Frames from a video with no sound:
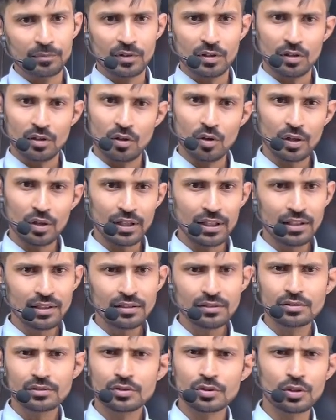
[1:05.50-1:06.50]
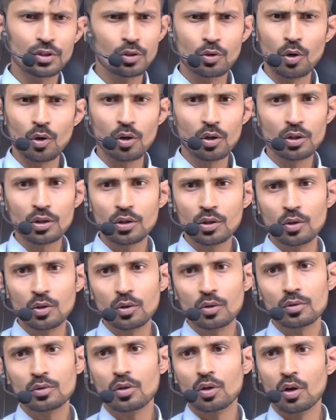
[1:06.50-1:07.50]
Okay, na? So you don't
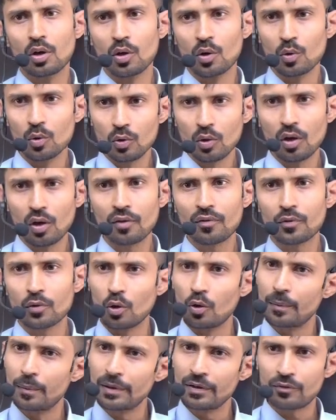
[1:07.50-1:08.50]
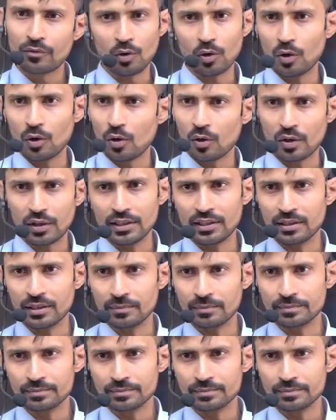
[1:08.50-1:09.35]
know rule of domain for logarithm.